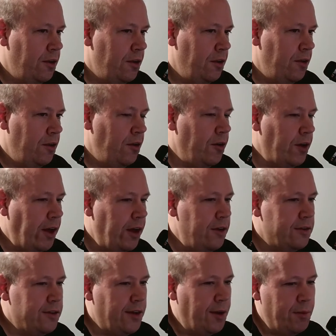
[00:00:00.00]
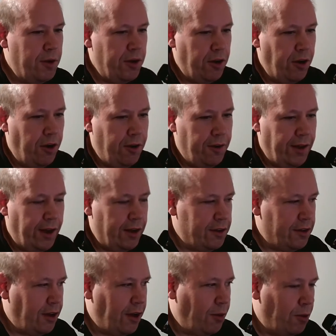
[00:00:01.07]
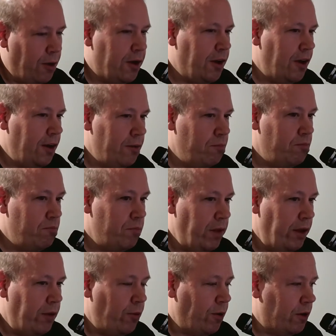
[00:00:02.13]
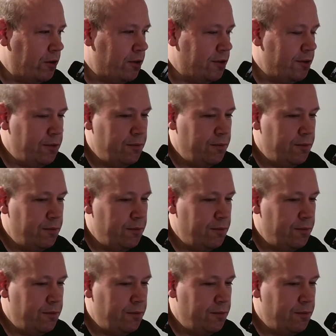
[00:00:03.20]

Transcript: Okay, so I'm going to call that working. That works.